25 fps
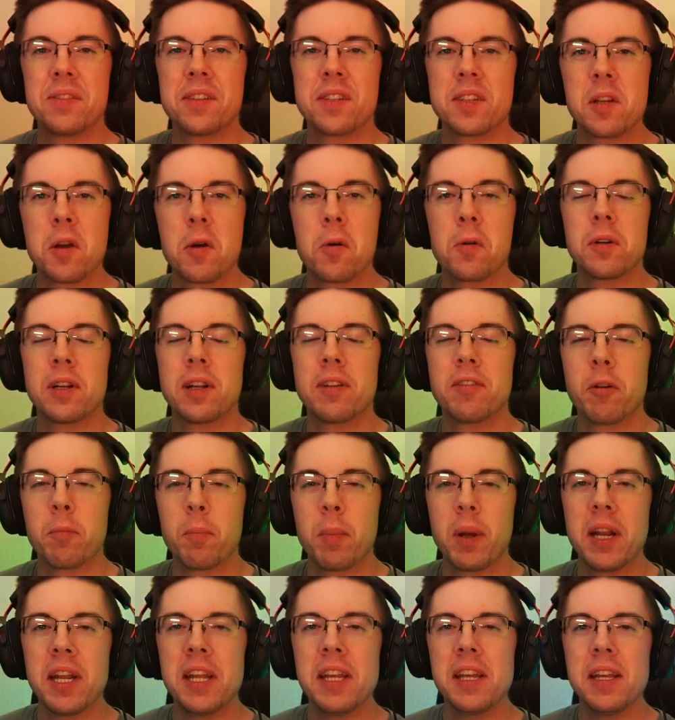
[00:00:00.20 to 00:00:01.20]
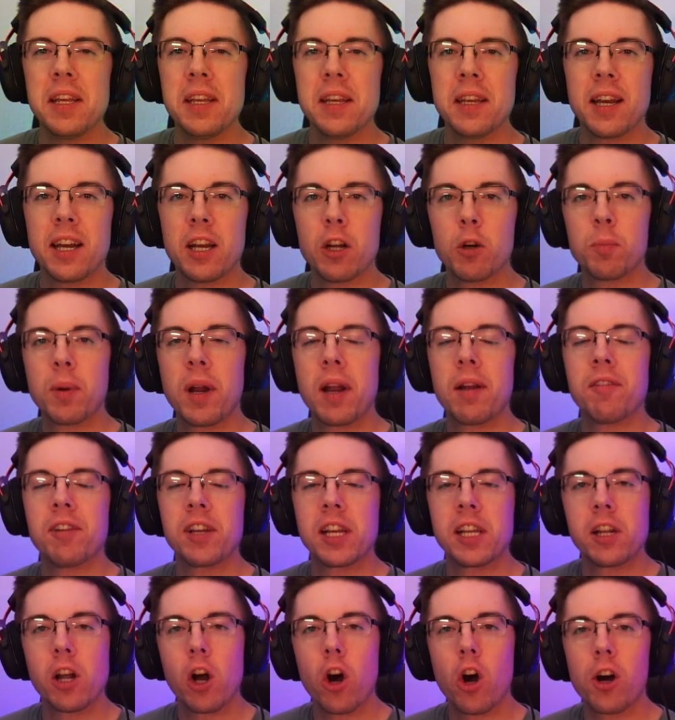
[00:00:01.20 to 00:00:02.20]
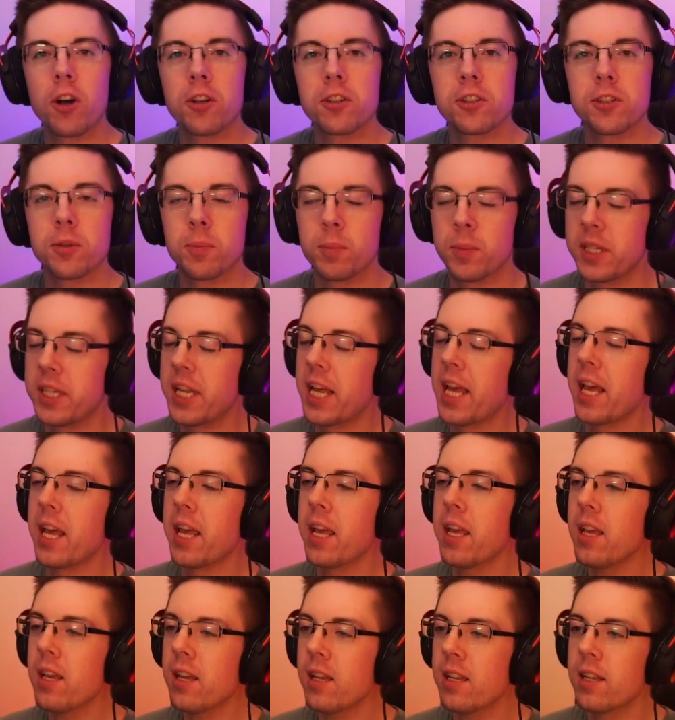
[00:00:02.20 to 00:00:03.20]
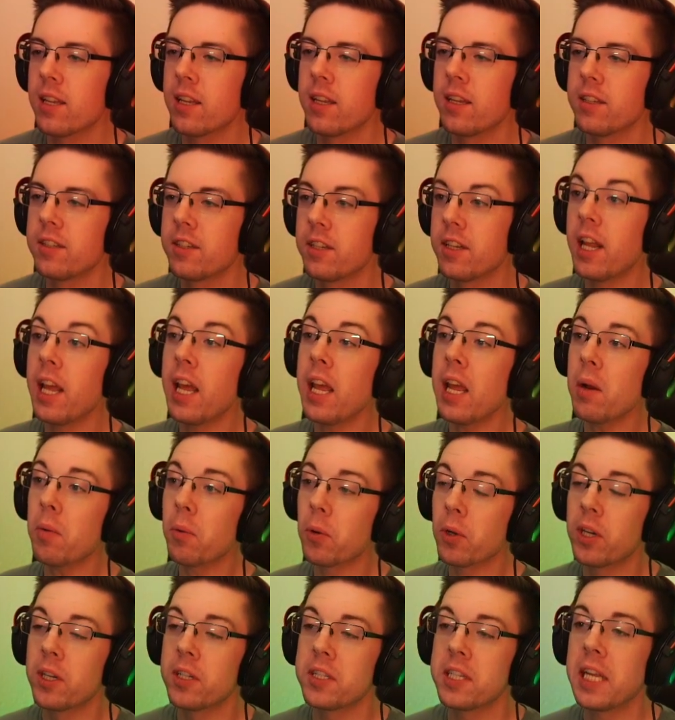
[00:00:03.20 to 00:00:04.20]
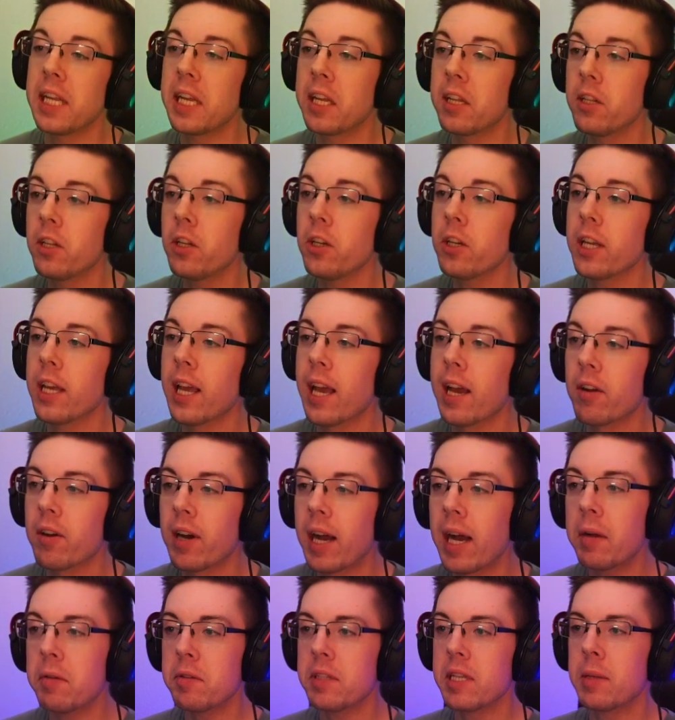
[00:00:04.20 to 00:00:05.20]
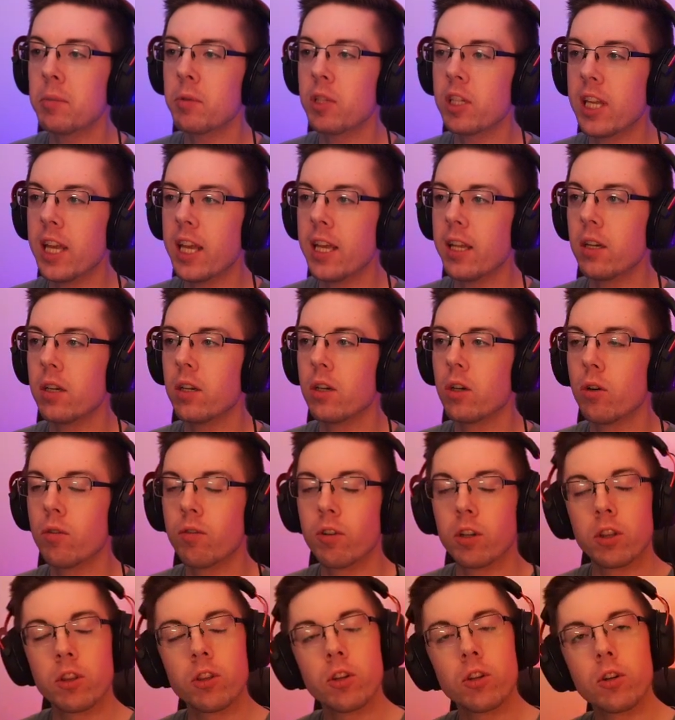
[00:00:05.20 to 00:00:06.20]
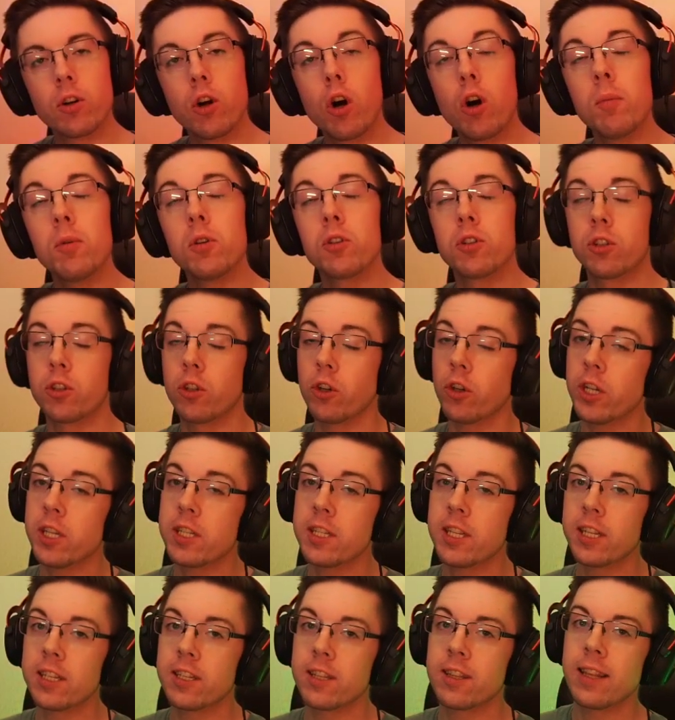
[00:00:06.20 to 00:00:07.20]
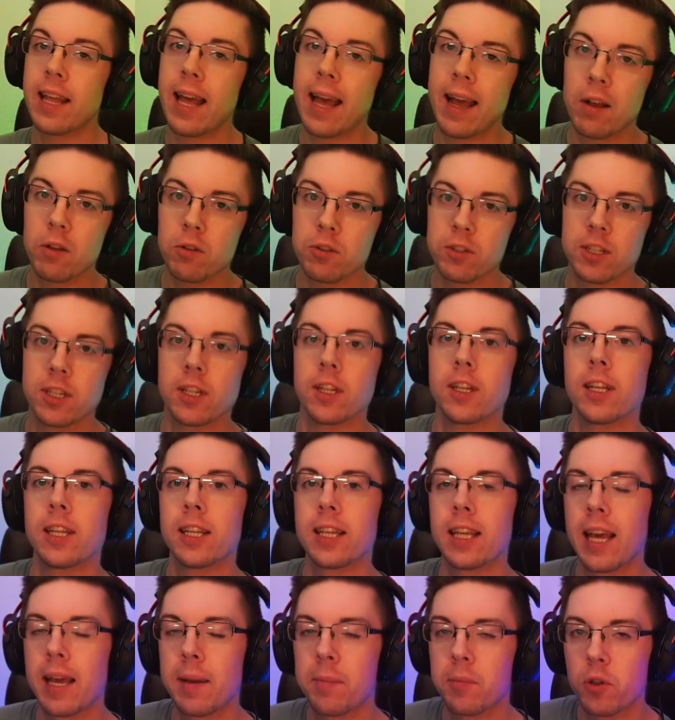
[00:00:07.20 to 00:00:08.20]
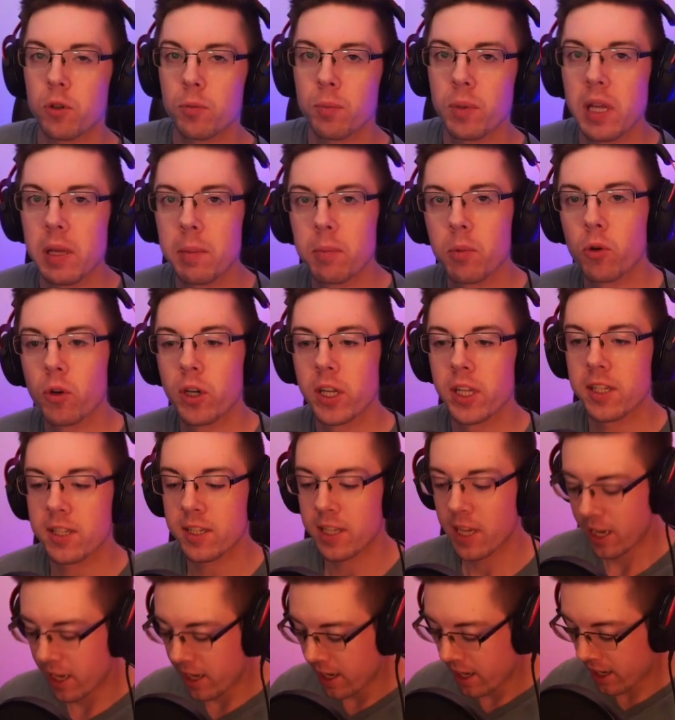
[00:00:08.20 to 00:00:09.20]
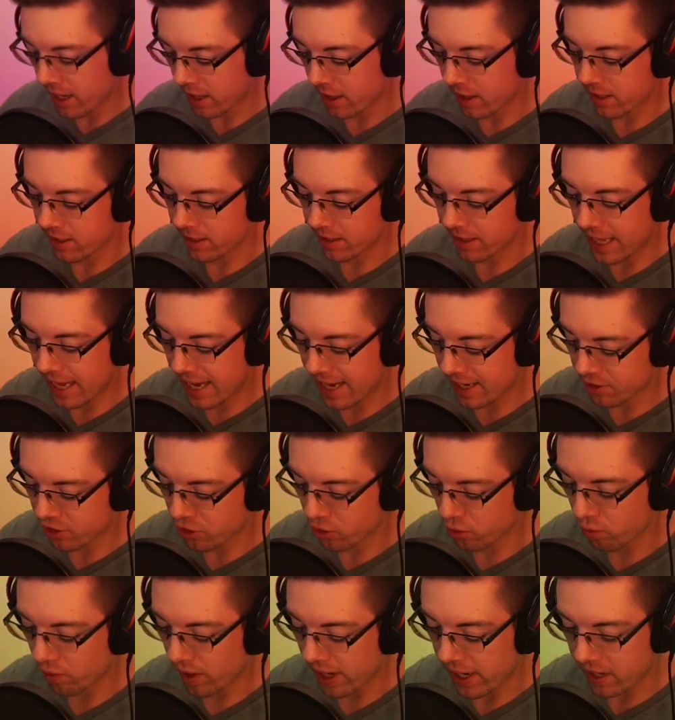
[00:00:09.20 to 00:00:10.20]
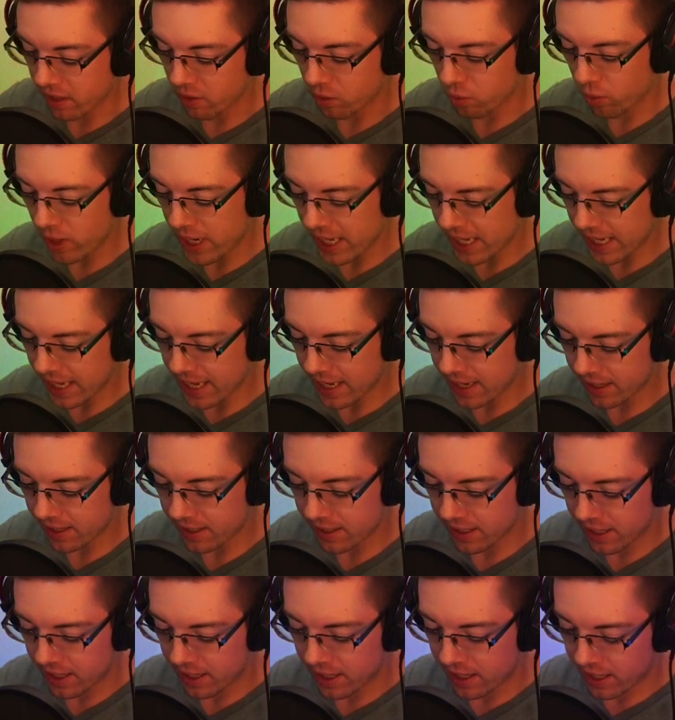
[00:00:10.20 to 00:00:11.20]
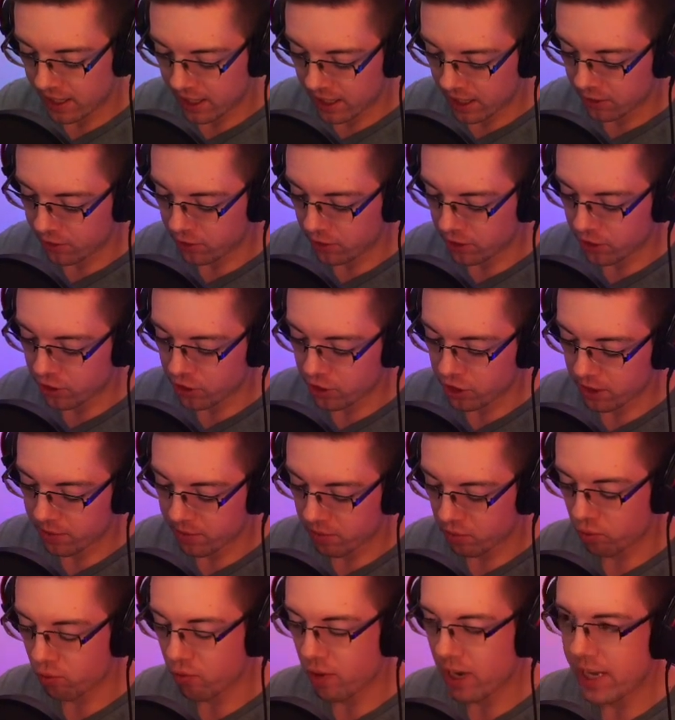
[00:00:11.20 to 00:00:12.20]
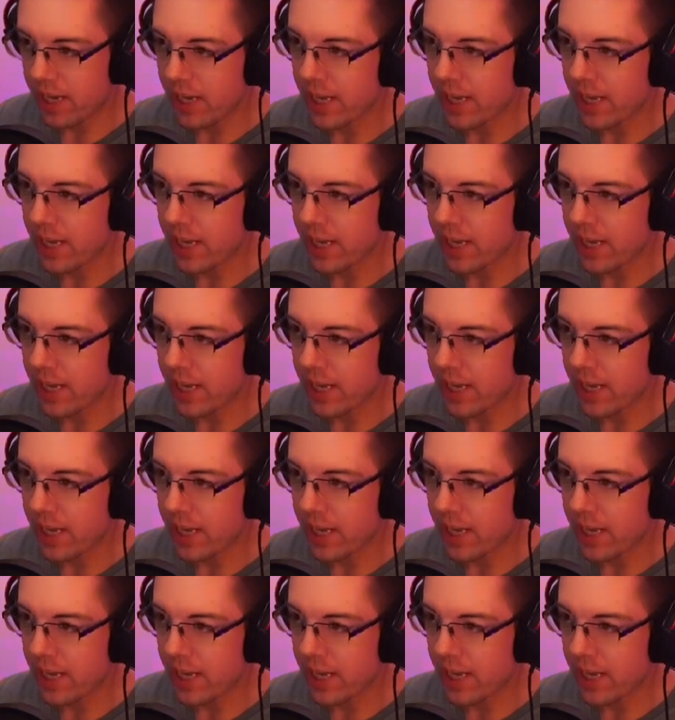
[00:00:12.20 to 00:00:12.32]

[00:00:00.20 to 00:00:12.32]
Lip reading: it going, everybody? I hope you're having an awesome day. Today, we're going to take a look at how I was able to get over almost 36,000 capital peak points in this last raid weekend. So let's jump right